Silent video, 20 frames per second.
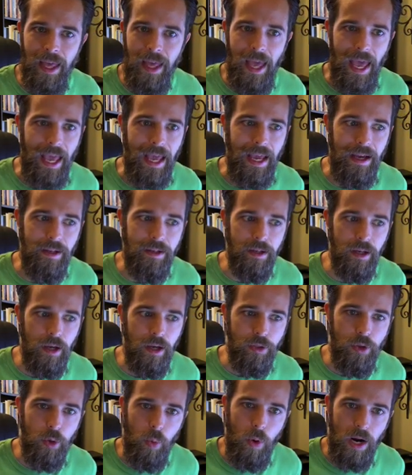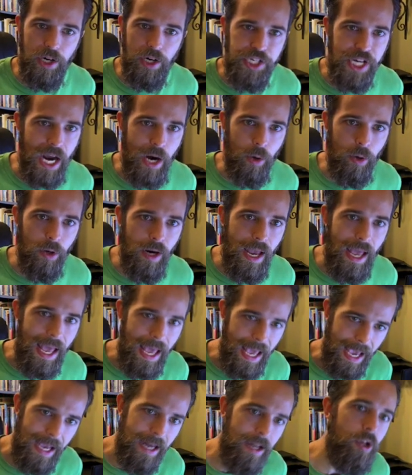and the Watchtower
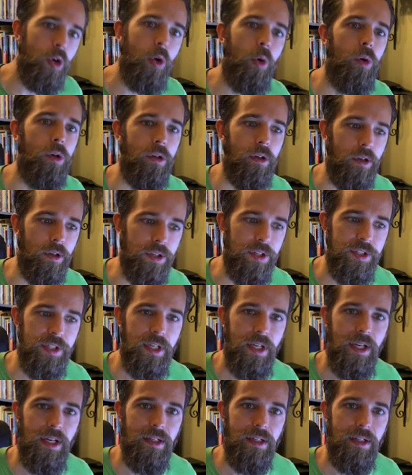headquarters